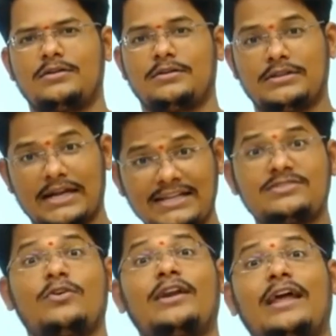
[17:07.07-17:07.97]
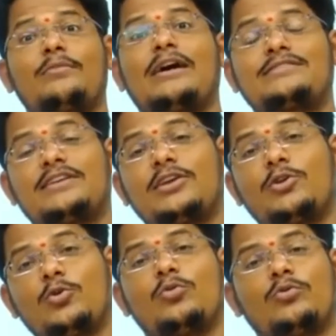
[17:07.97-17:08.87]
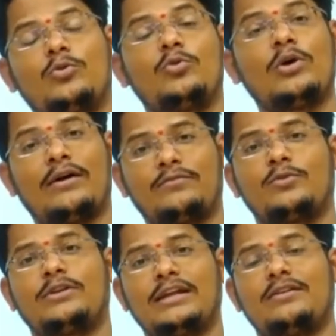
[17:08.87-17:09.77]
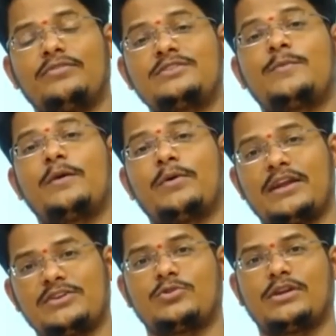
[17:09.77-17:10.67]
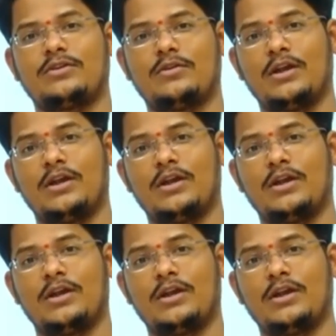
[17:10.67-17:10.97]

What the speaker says: That is what I am asking you. You have to tell which paper I should give.